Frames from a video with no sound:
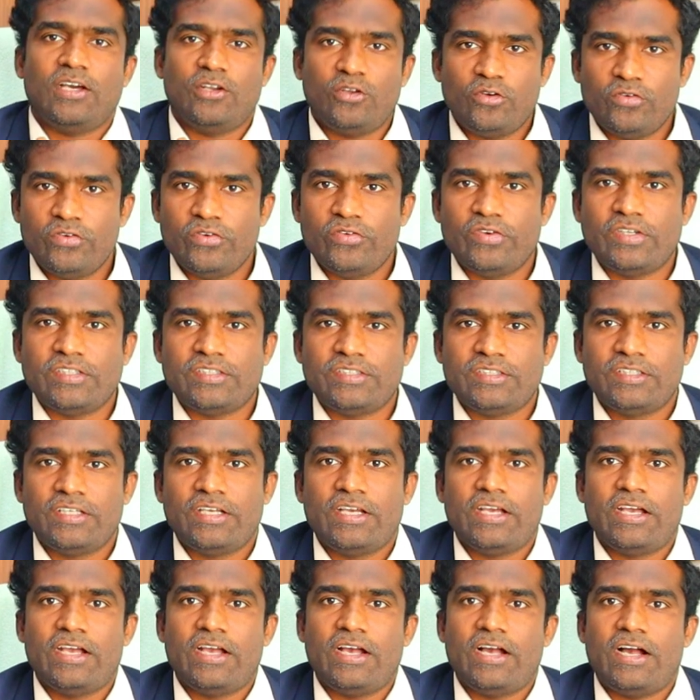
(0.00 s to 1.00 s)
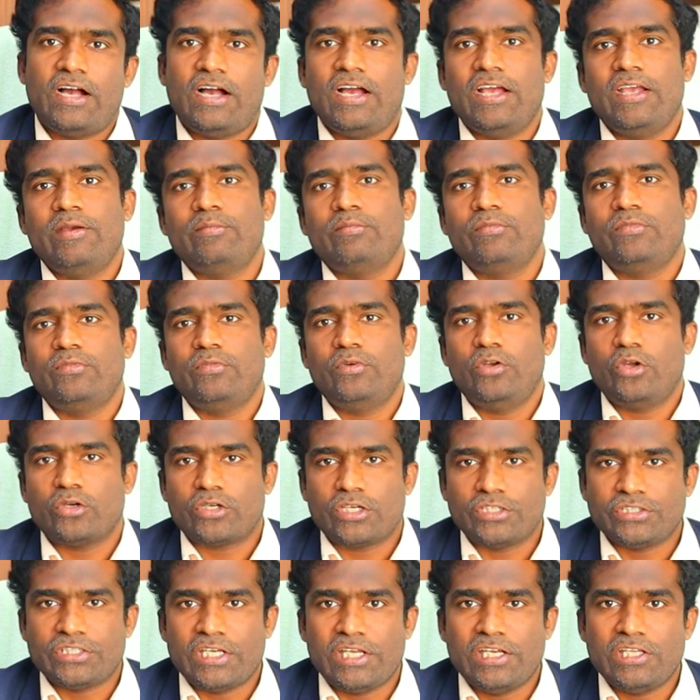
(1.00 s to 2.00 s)
Hello viewers, I am
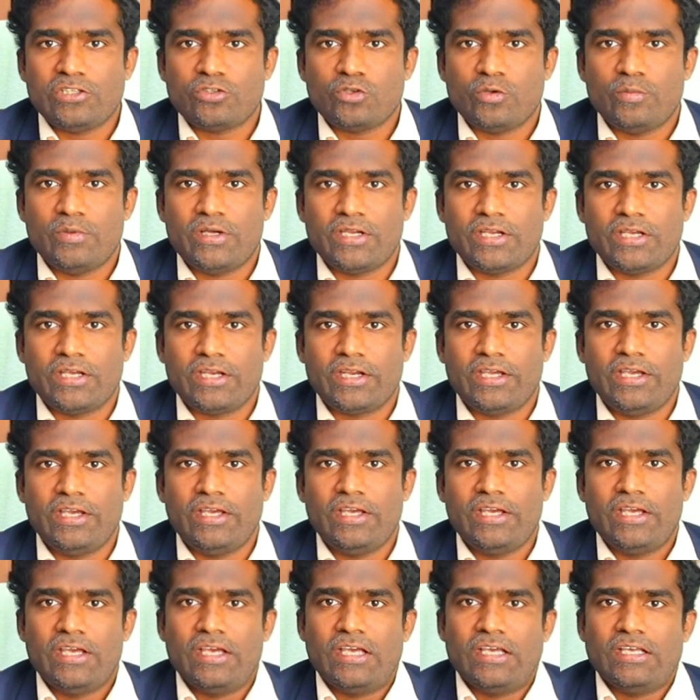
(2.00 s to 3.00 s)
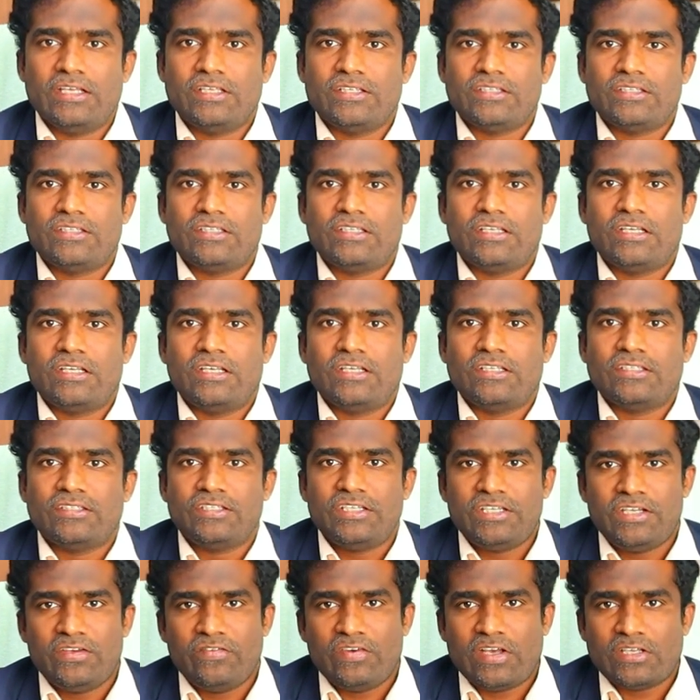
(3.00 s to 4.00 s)
Dr. Shailesh Kumar Garge,
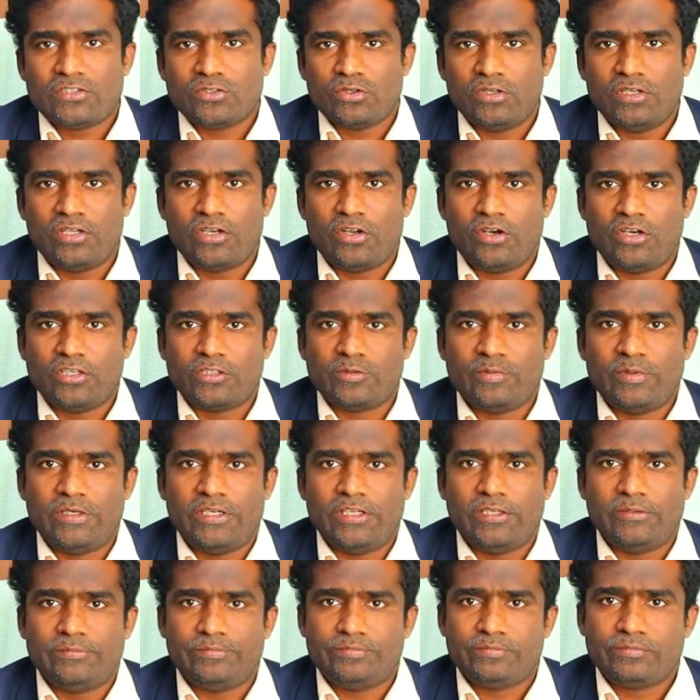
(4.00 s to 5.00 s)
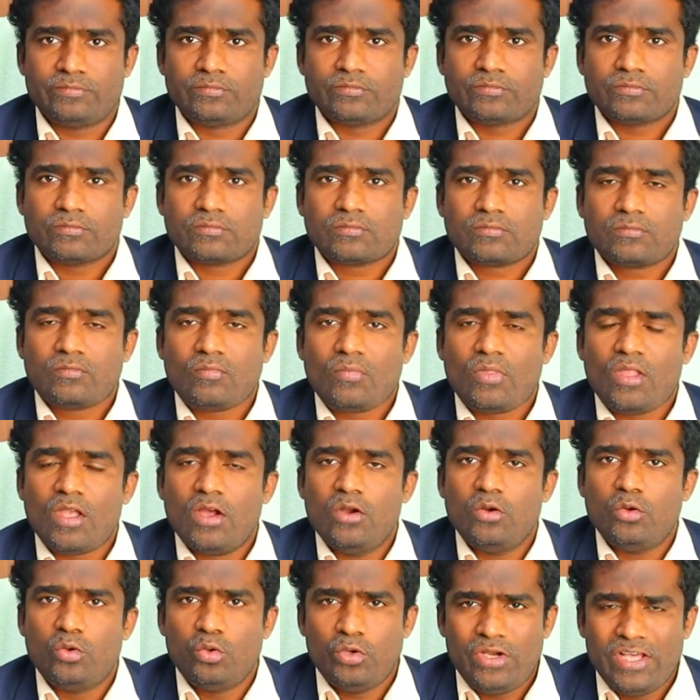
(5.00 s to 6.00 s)
Citi Vascular Hospital.
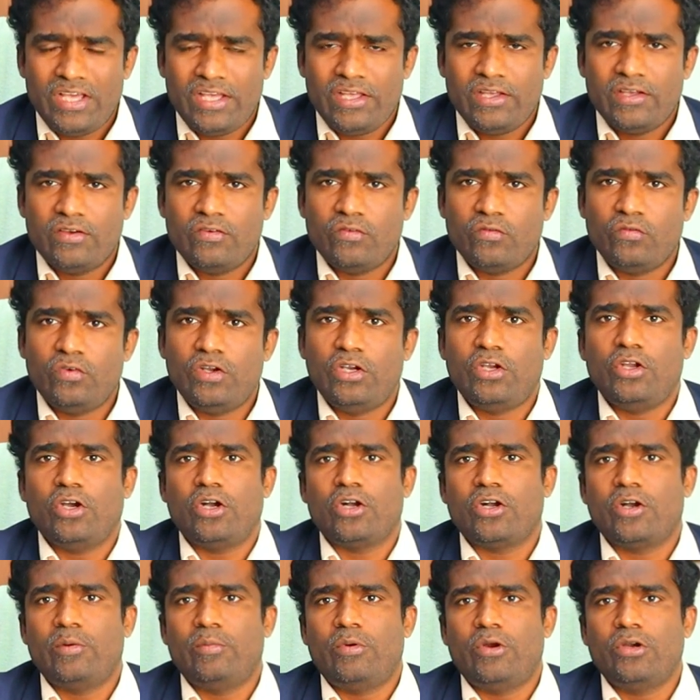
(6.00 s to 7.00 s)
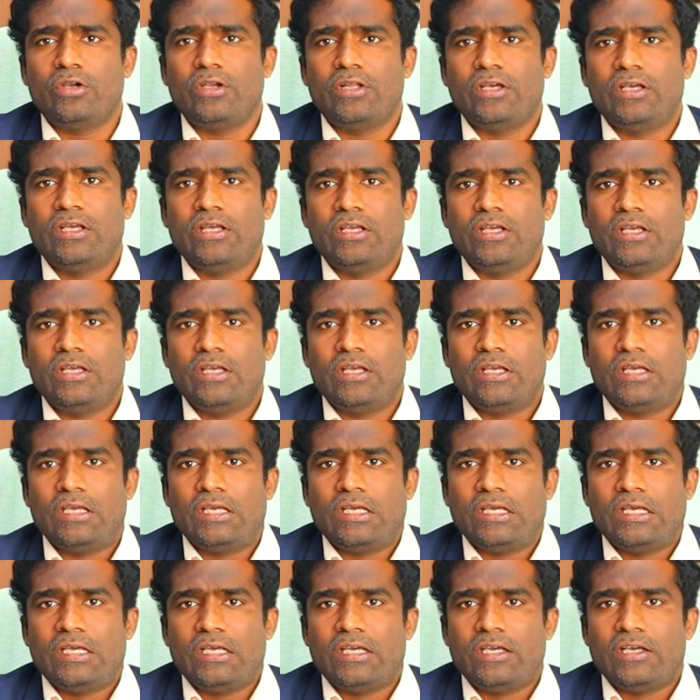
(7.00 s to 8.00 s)
Today we'll talk about
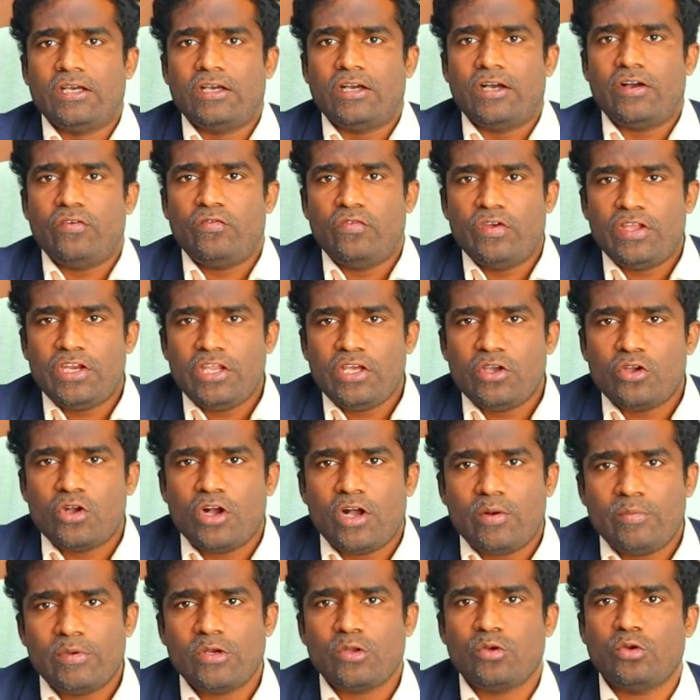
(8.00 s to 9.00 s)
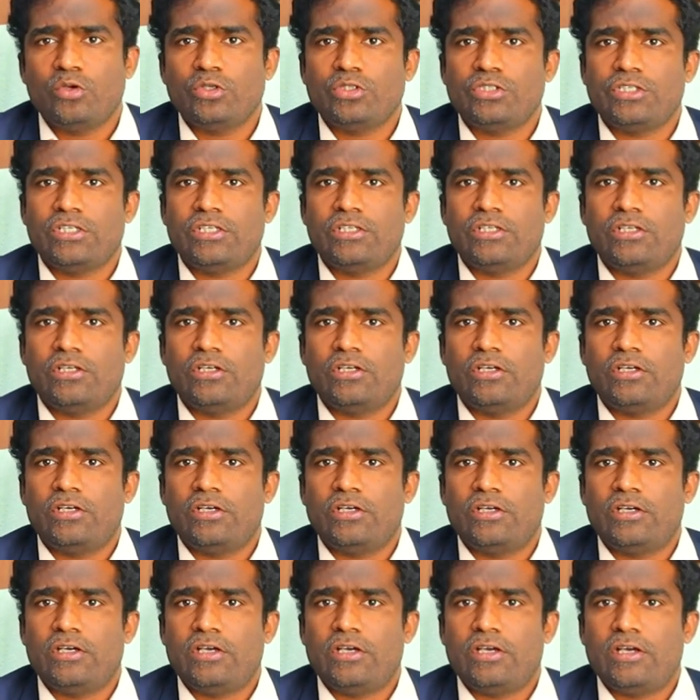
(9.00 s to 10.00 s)
a very common question,
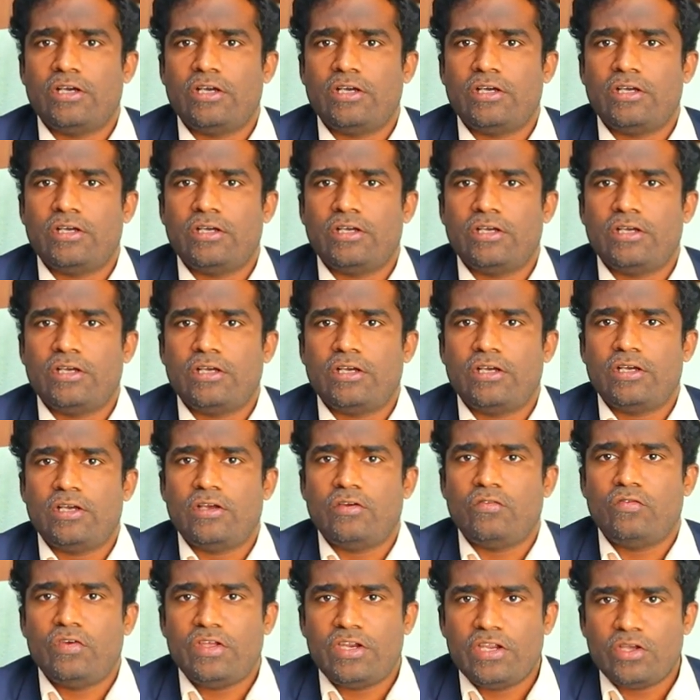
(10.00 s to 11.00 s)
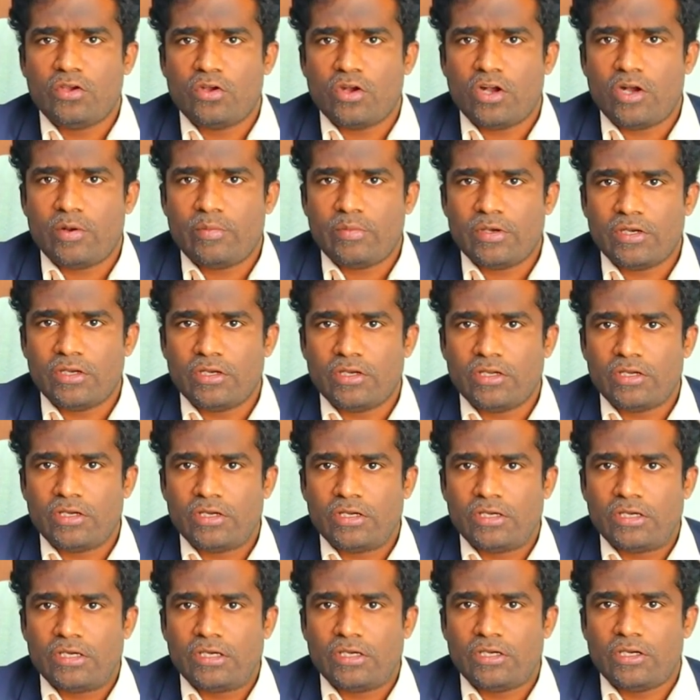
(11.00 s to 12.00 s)
a very common
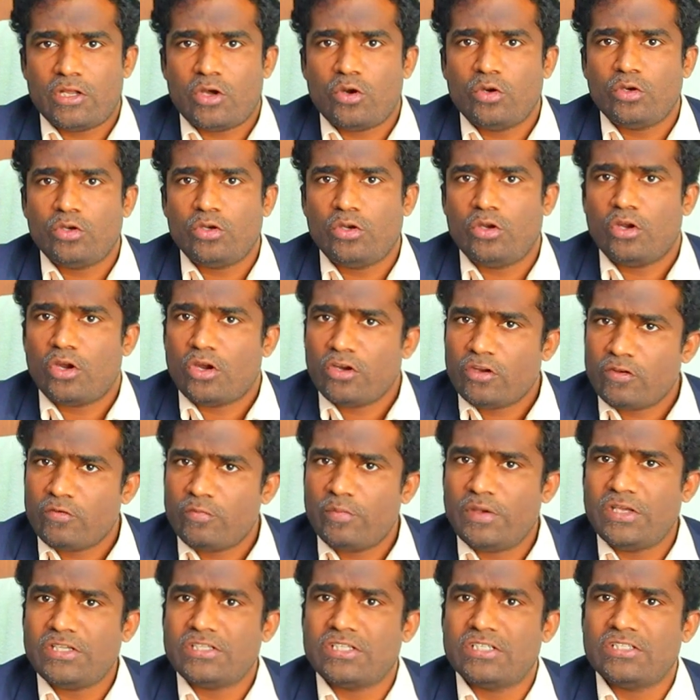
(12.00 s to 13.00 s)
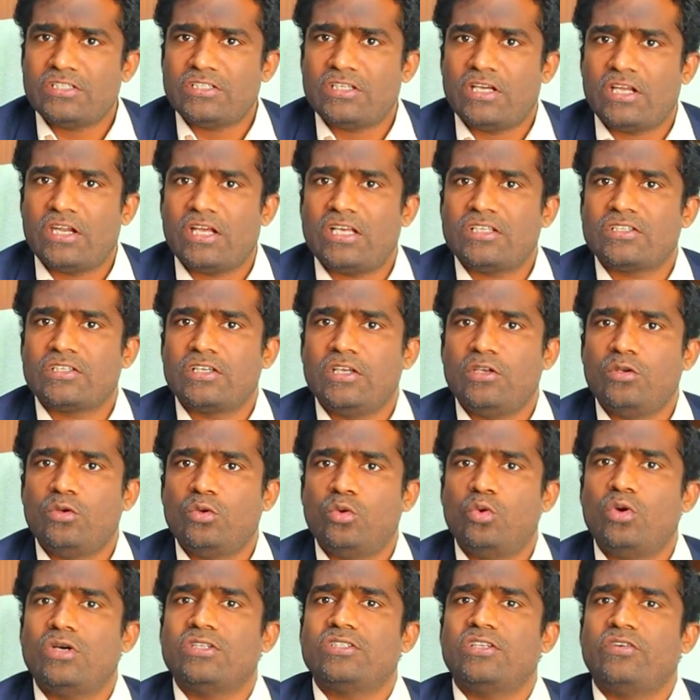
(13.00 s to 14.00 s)
doubt lot of patients are
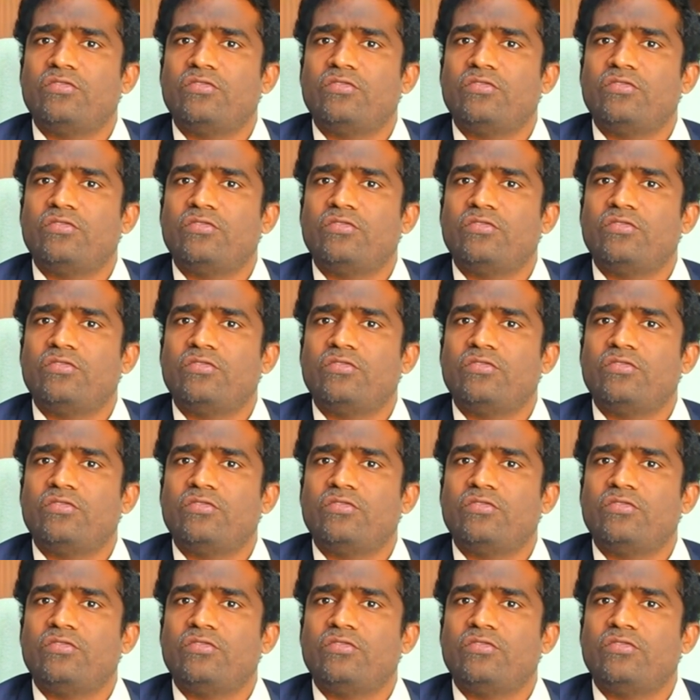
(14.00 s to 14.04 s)
asking who are